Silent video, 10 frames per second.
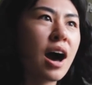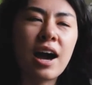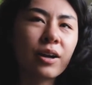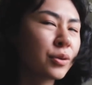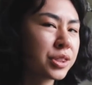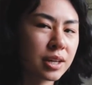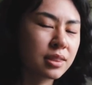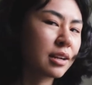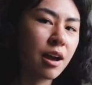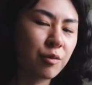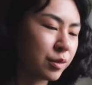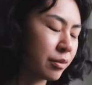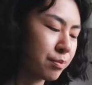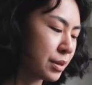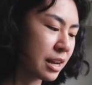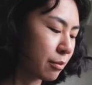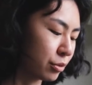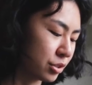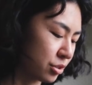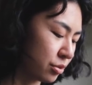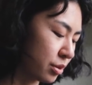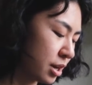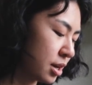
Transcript: I don't think that I would have been able to